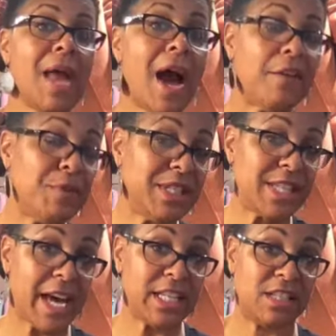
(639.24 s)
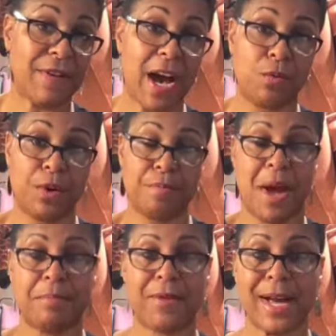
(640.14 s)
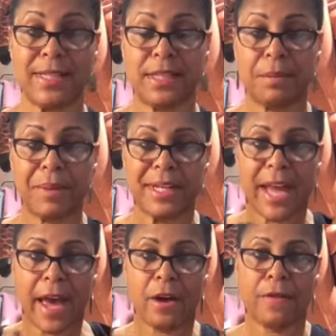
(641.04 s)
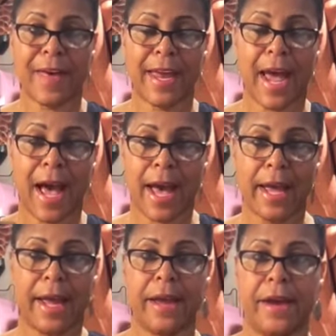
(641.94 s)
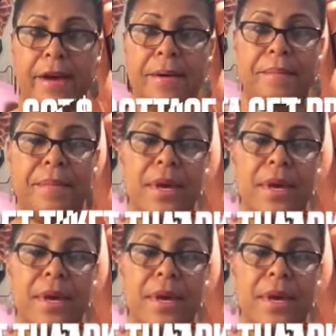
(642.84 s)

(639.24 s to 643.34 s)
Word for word: I've been satisfied with my pricing, but now that I am